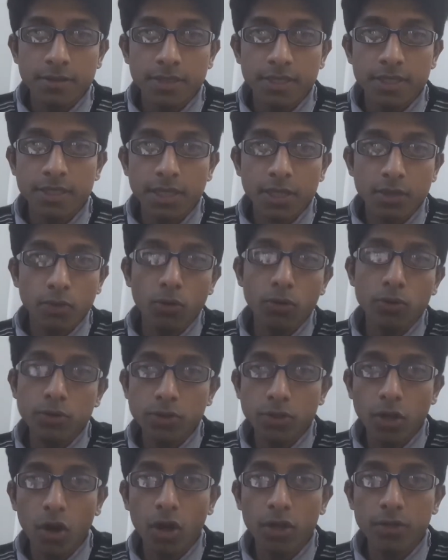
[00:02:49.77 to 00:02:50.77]
in the court
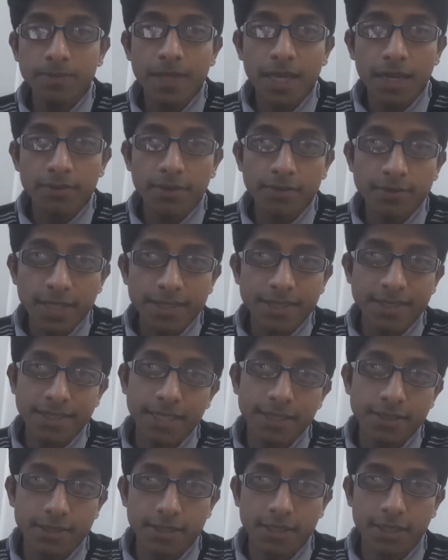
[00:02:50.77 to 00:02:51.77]
on behalf of the
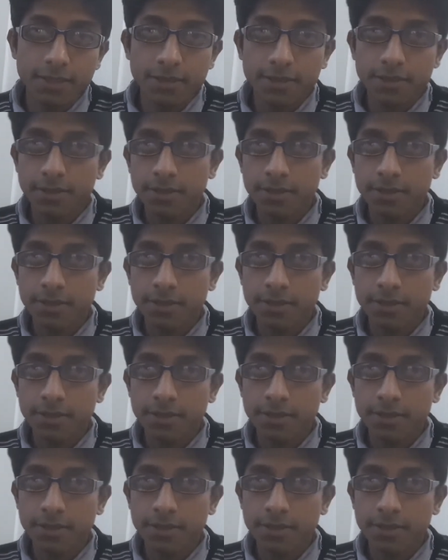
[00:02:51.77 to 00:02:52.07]
state.